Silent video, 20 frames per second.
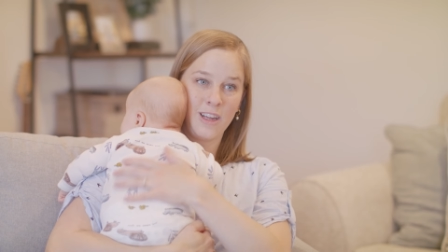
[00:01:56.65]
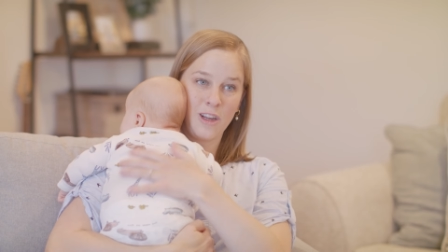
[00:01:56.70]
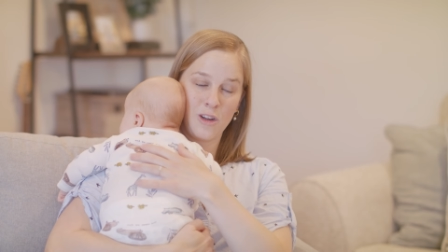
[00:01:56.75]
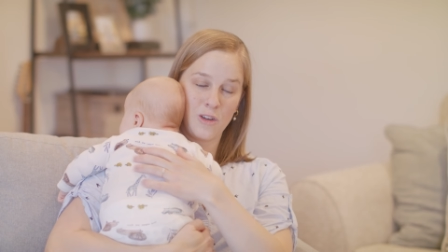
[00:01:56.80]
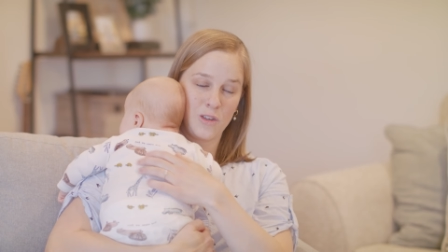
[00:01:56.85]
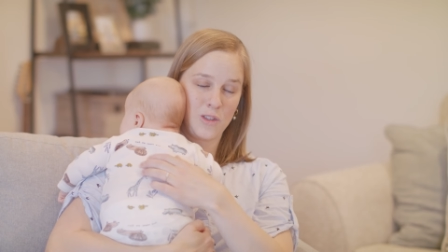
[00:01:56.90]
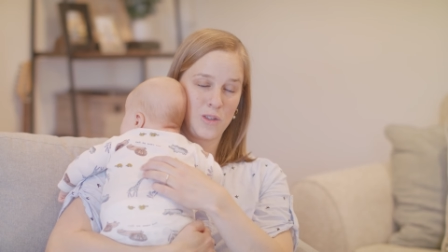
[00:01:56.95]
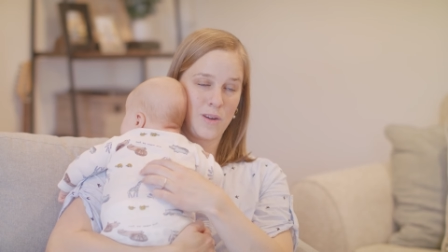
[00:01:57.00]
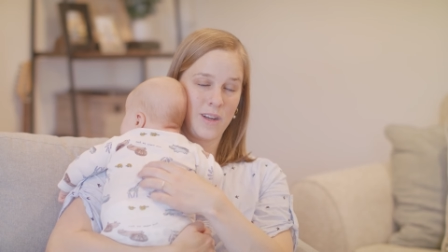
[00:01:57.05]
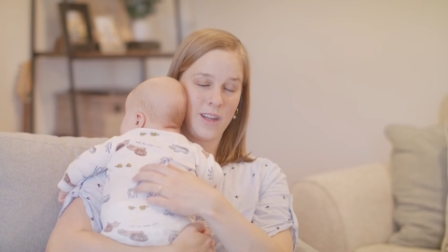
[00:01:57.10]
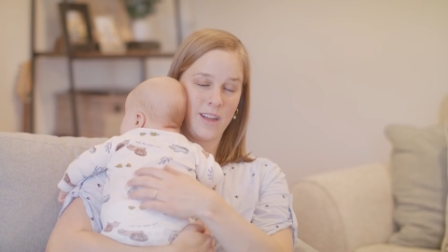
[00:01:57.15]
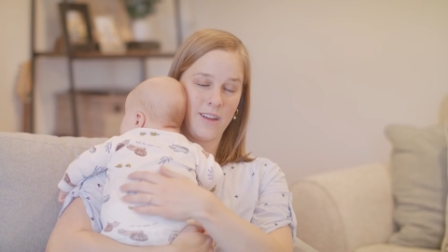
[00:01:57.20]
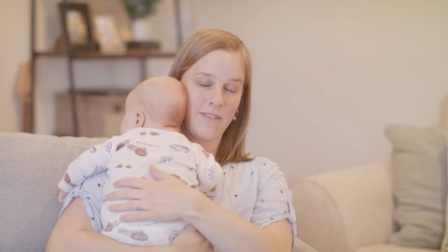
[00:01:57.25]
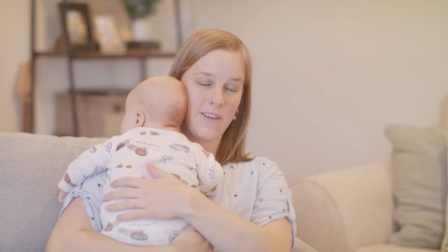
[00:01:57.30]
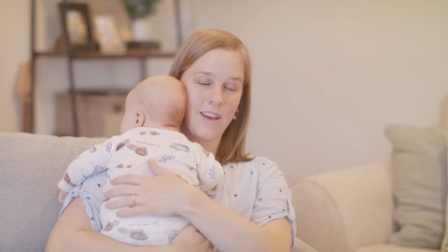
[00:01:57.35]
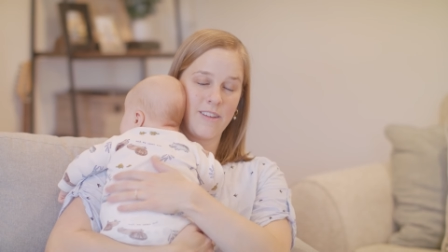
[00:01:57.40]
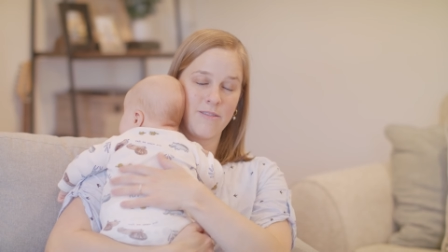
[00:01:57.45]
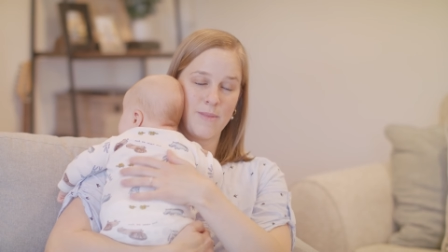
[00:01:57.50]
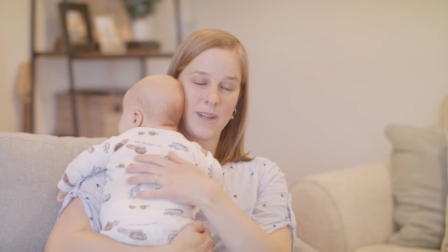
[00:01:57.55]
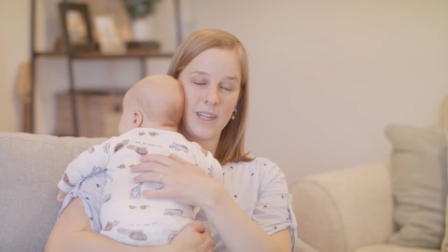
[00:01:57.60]
you know,
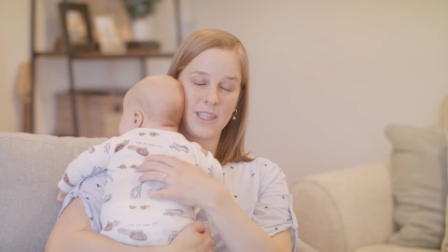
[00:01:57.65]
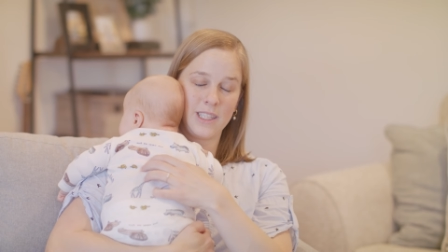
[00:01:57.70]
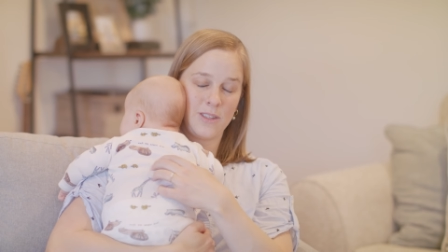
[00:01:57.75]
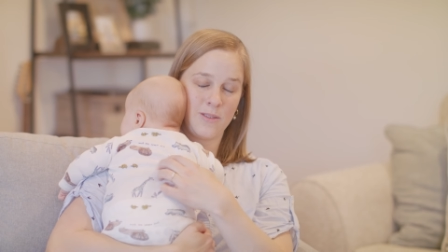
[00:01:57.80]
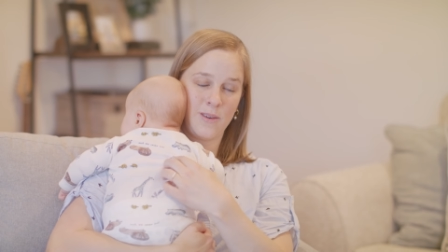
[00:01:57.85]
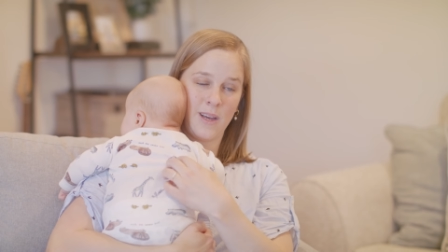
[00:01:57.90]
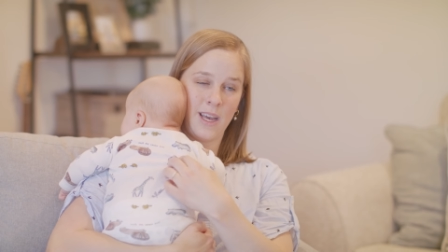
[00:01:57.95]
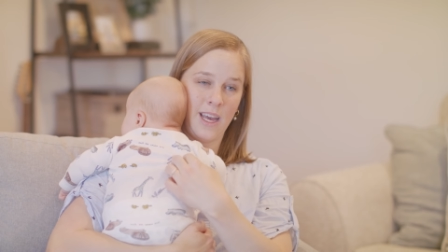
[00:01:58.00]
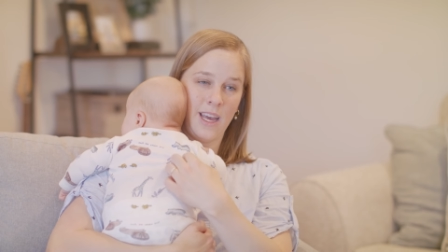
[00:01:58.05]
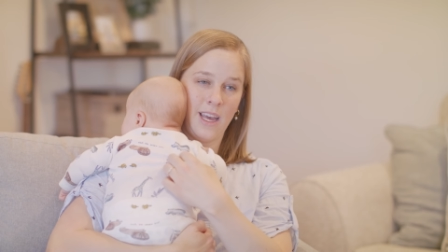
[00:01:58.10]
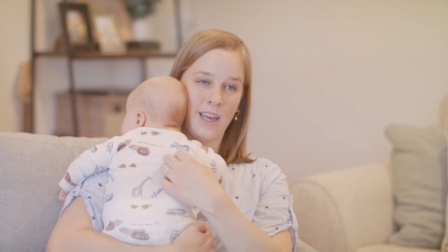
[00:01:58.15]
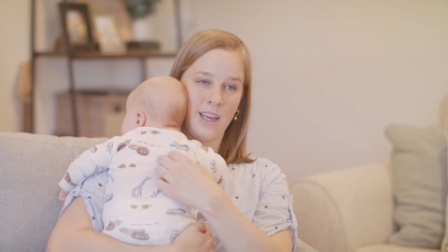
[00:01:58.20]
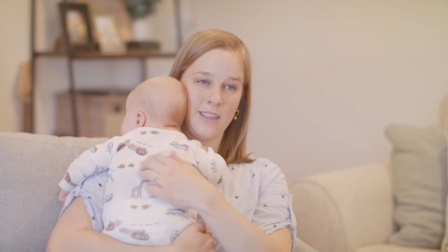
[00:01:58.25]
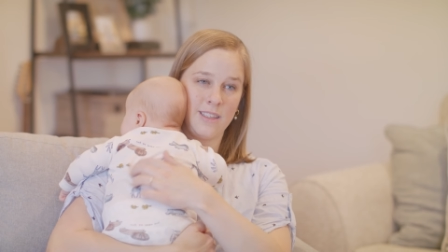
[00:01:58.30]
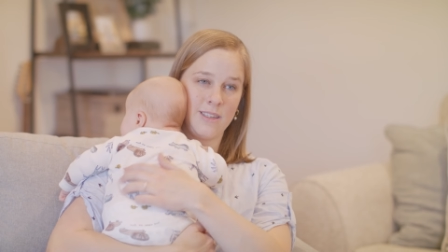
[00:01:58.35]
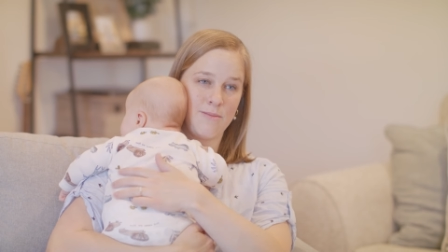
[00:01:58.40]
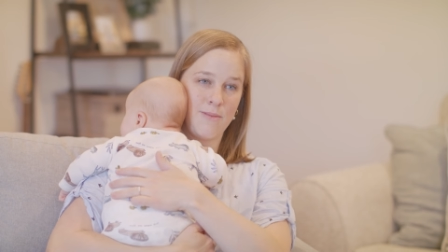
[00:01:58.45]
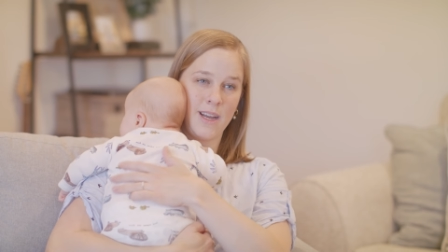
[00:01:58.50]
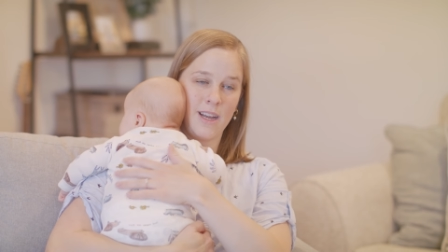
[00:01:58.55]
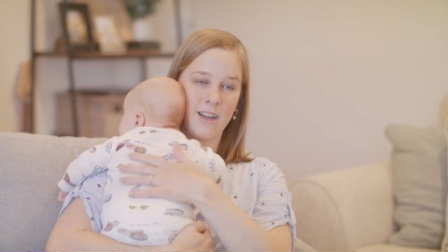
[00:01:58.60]
25 minutes away
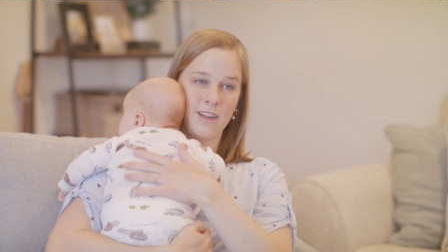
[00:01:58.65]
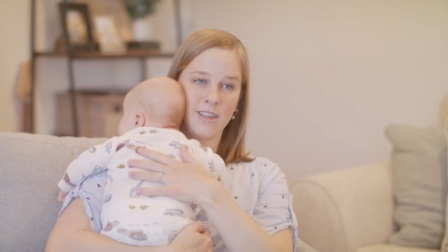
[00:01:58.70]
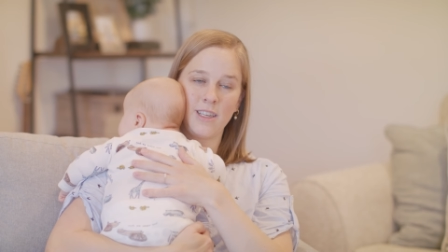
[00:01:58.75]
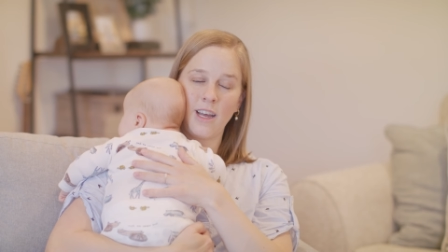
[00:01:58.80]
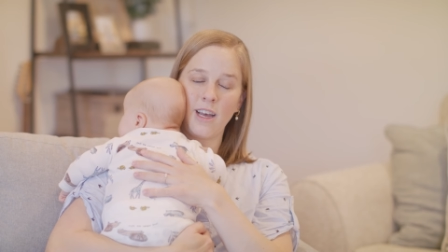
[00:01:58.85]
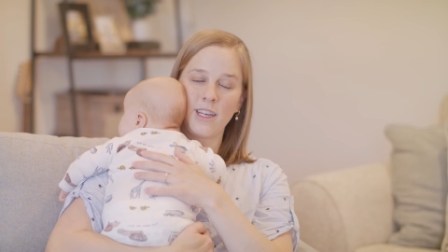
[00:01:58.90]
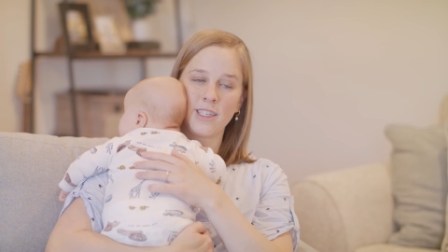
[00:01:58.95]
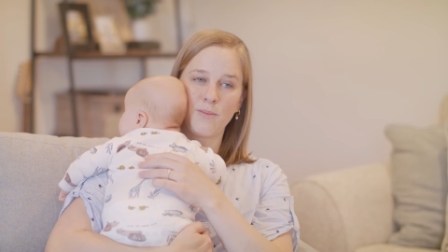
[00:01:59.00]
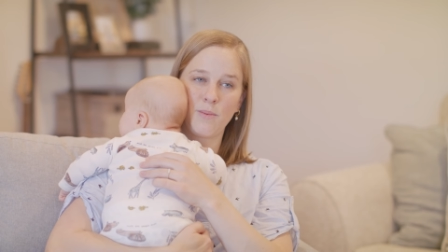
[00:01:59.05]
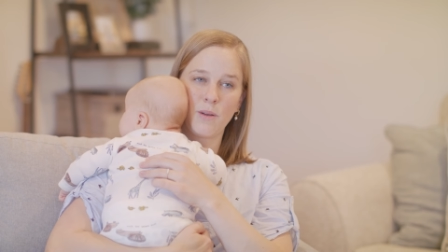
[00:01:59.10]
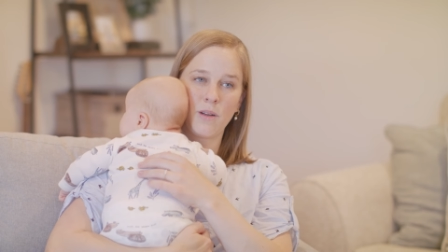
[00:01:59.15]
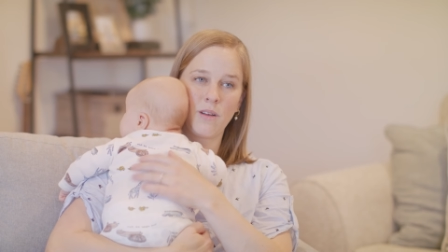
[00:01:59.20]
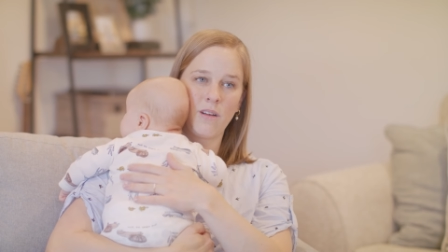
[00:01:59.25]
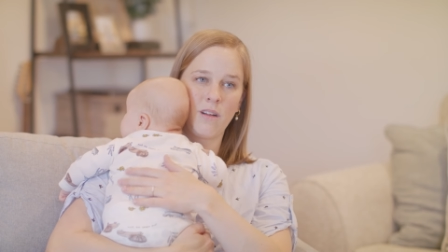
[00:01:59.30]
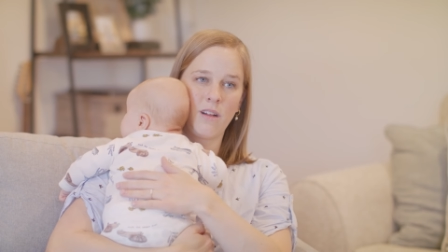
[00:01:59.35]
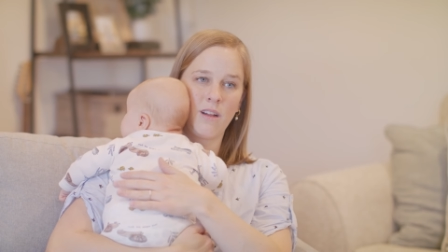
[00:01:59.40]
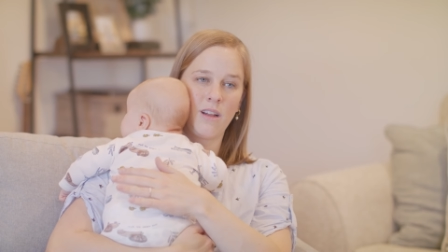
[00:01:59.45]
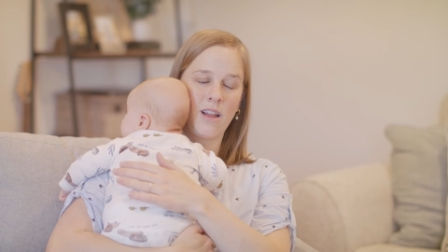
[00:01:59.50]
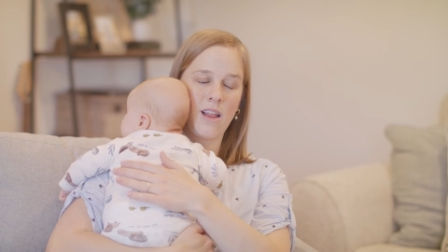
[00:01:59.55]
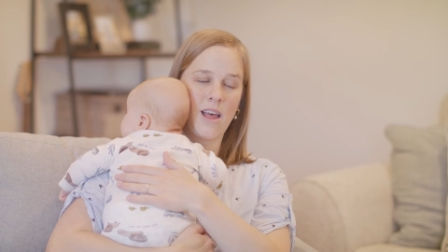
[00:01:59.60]
to my nearest
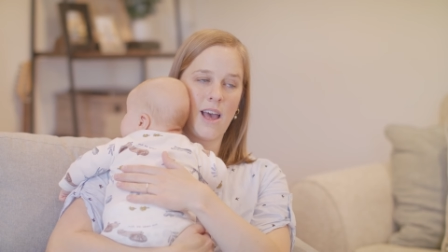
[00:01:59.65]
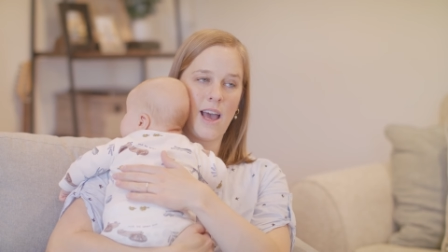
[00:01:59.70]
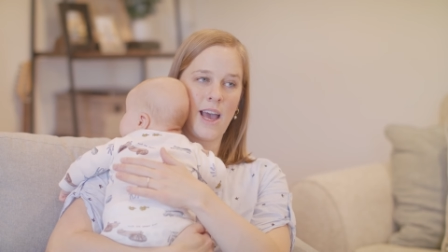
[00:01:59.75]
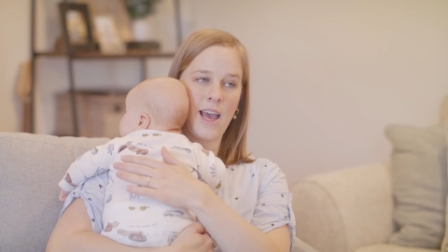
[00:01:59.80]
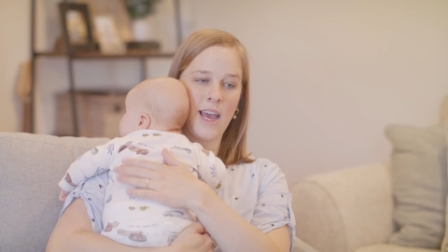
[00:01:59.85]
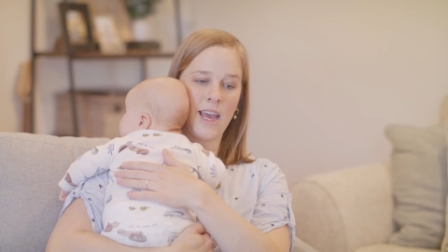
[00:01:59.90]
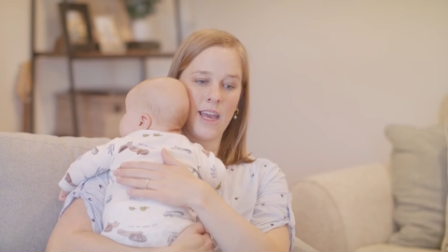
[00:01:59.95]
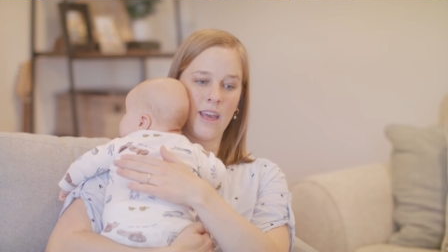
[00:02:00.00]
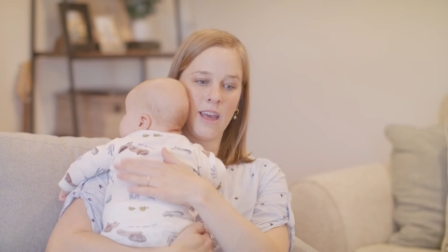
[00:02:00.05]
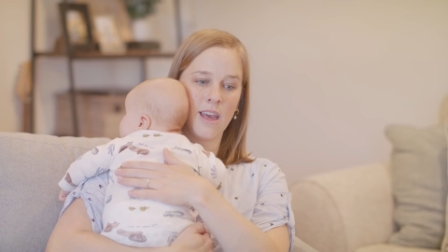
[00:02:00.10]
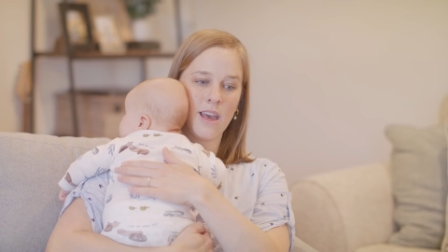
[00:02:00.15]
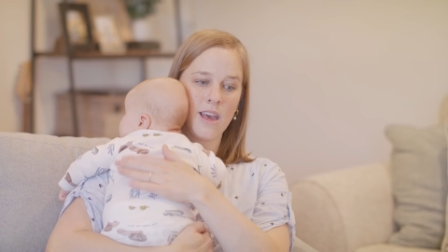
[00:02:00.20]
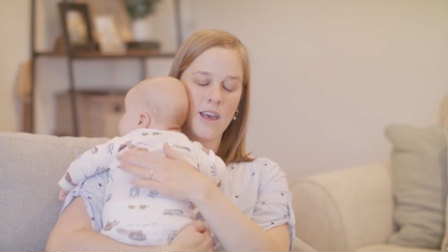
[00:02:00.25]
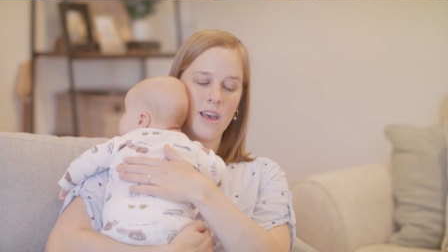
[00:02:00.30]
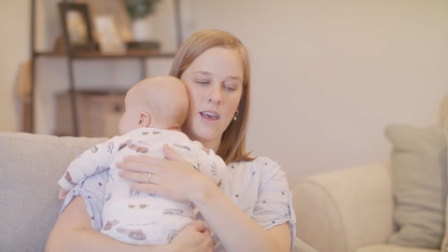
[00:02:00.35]
hospital. I